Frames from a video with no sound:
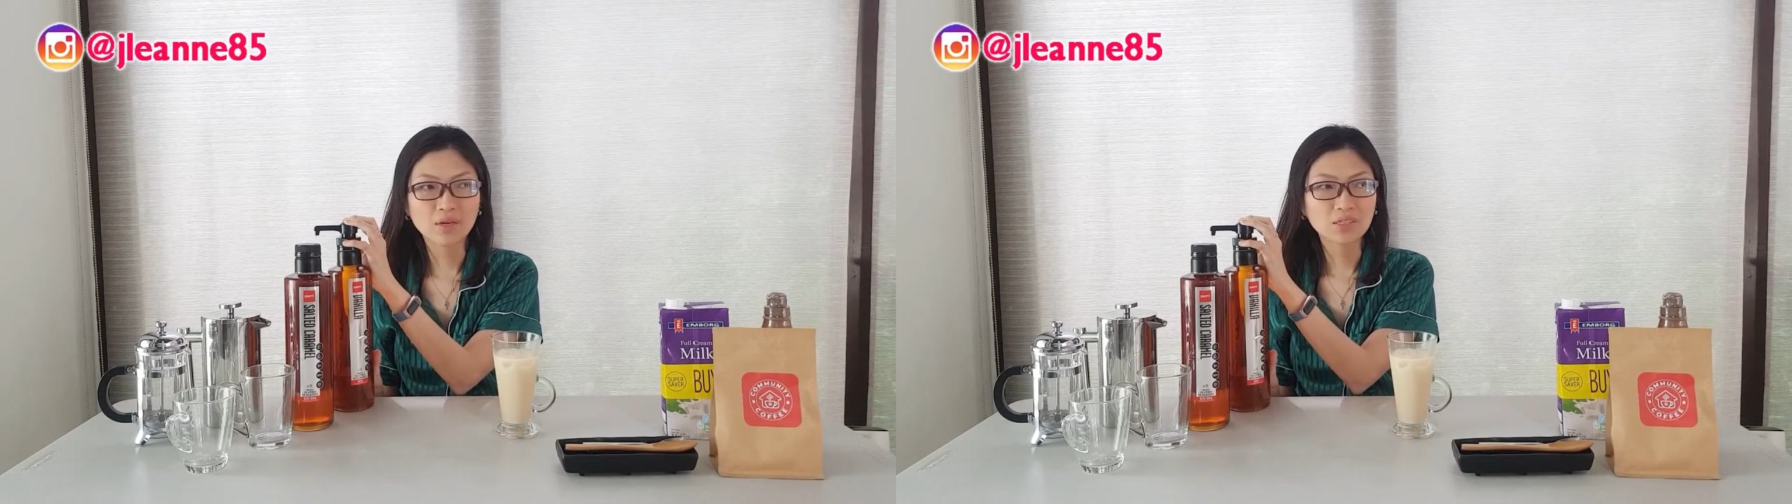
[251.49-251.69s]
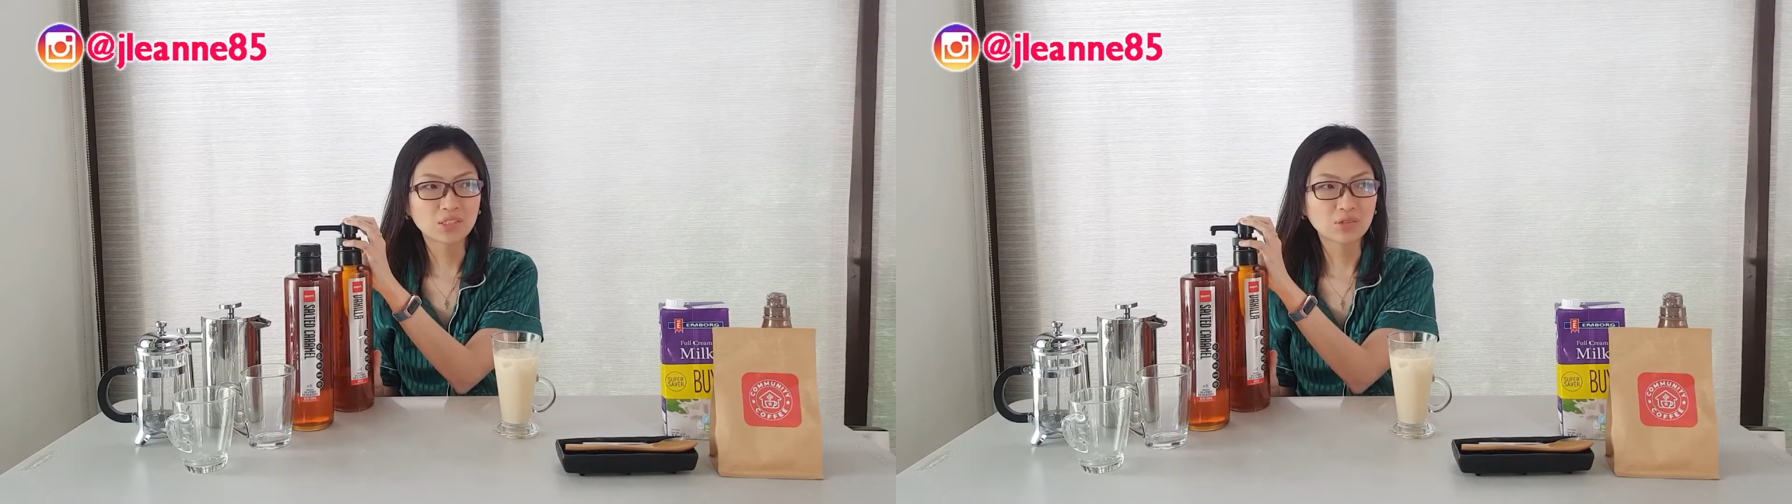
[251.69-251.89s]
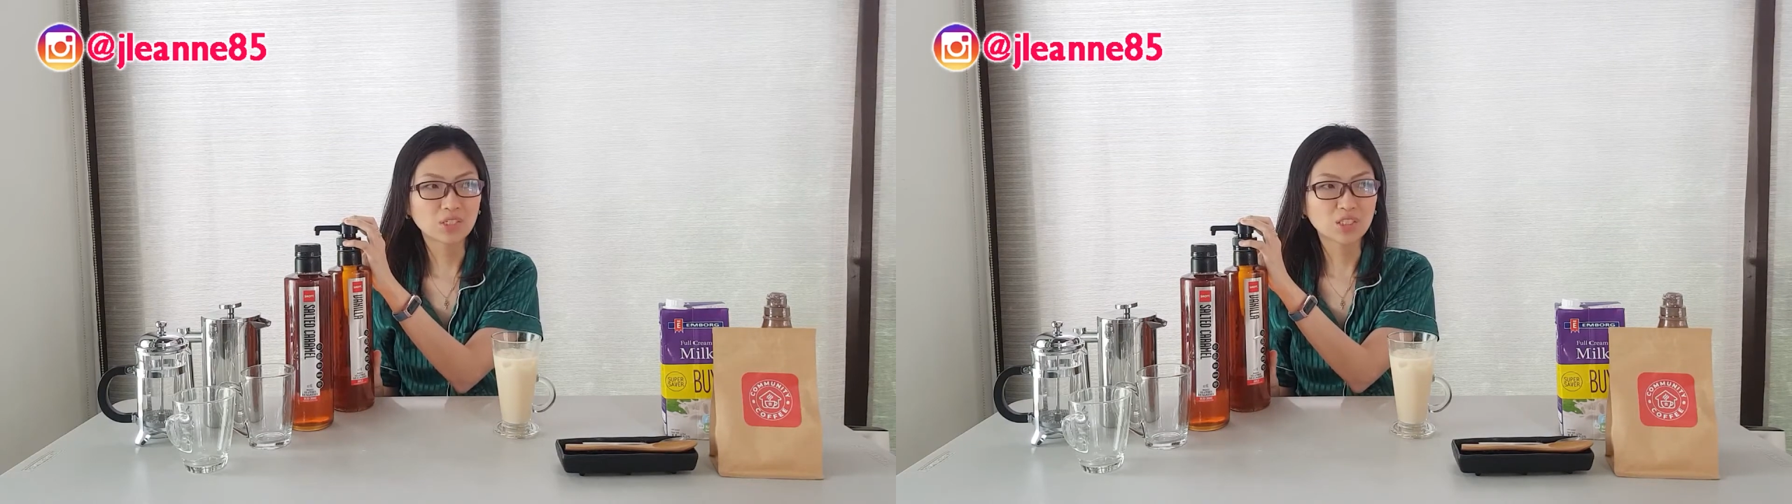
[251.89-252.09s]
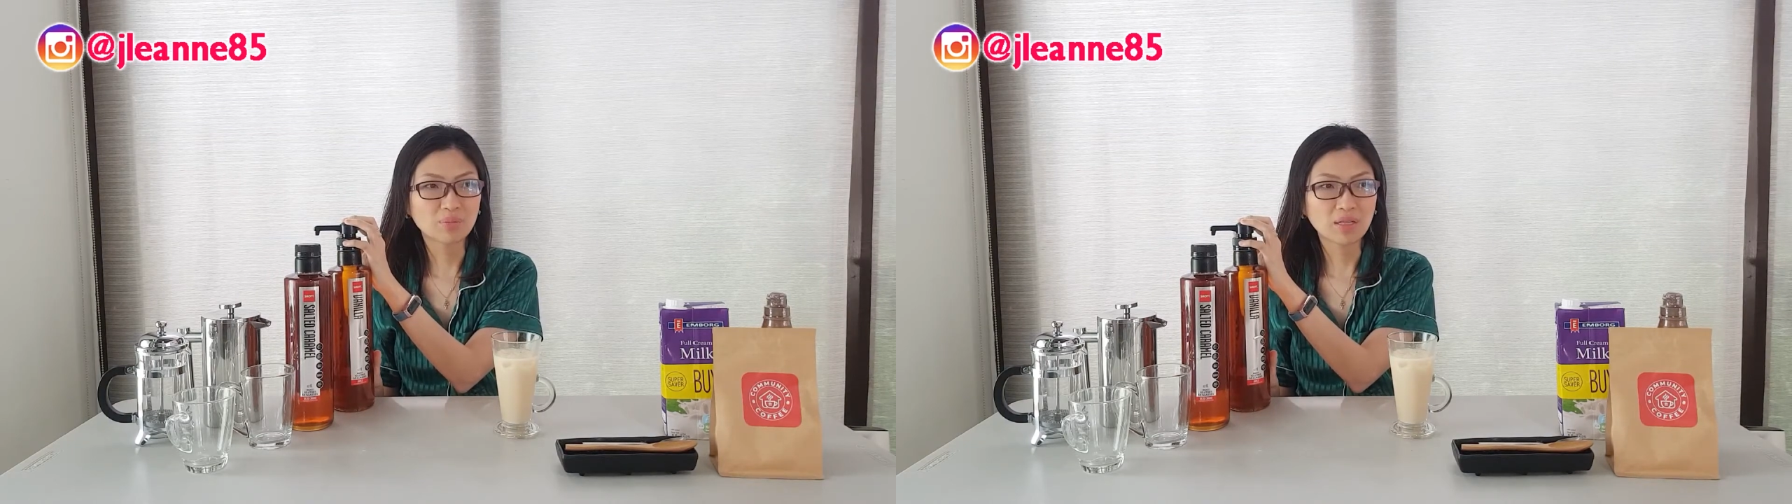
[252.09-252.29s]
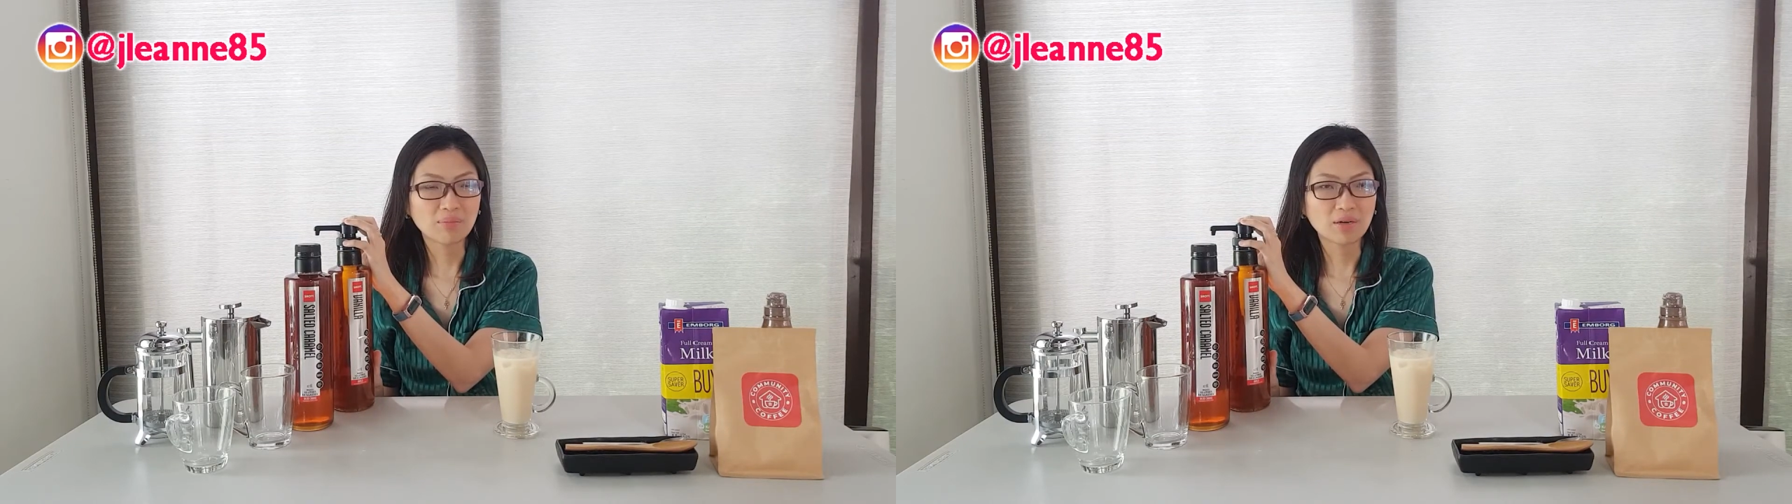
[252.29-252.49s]
So you'll
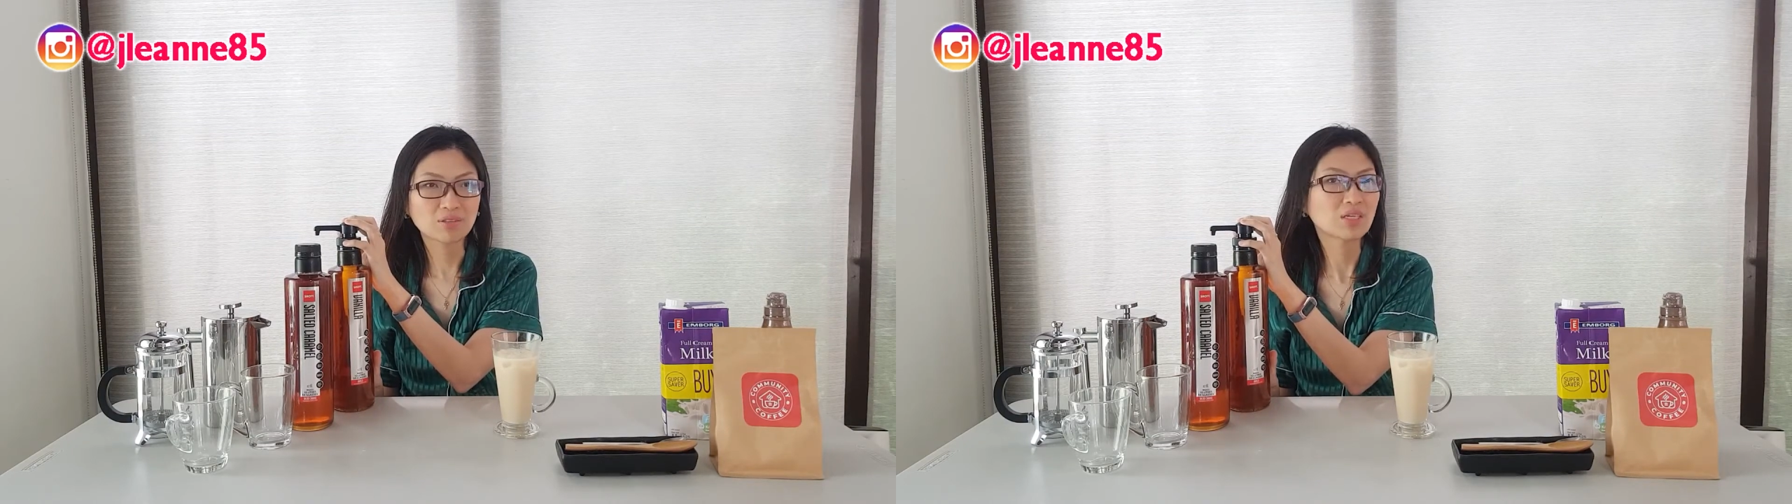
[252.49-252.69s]
spend about